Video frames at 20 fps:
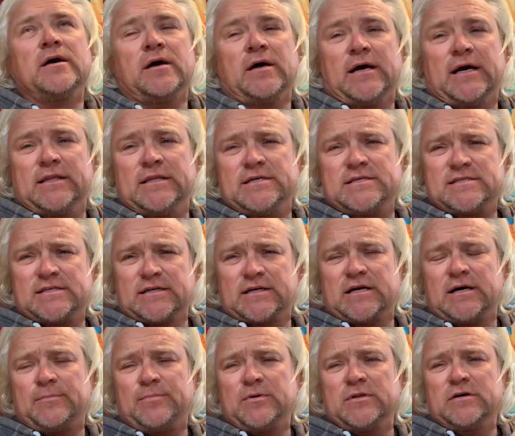At least a
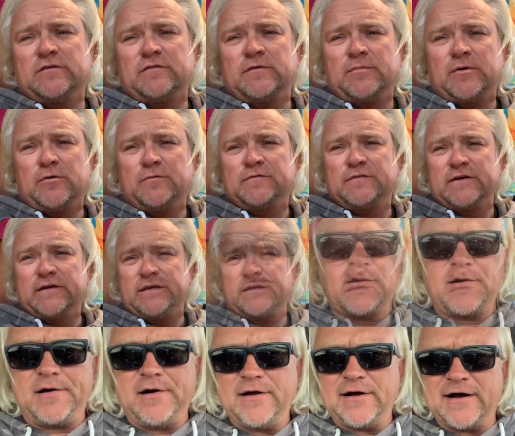couple of them, hopefully.
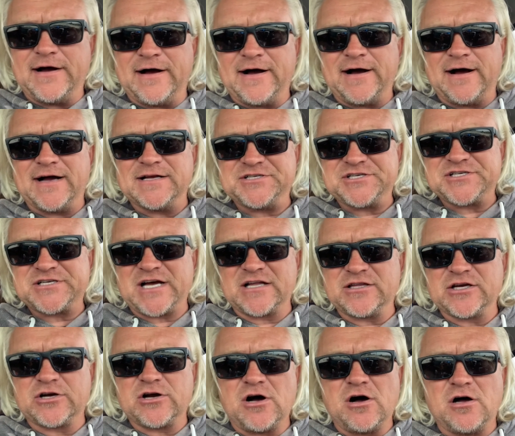I just got
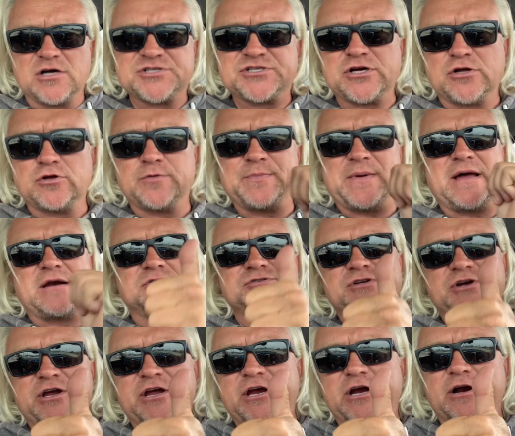the call, solar panels
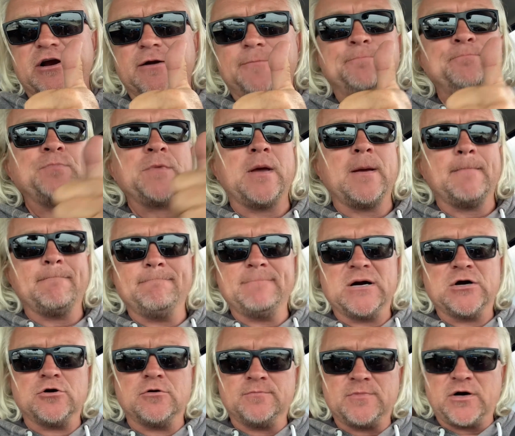are here.
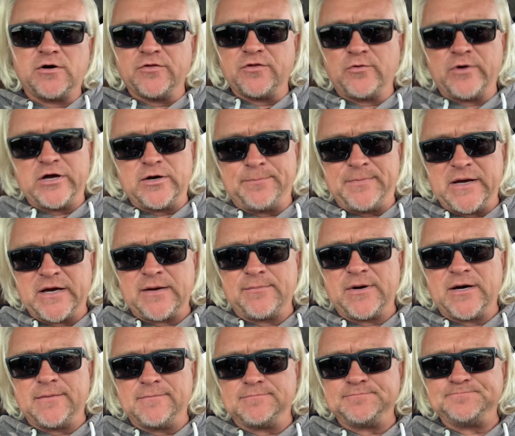Boom, on the way to pick them up.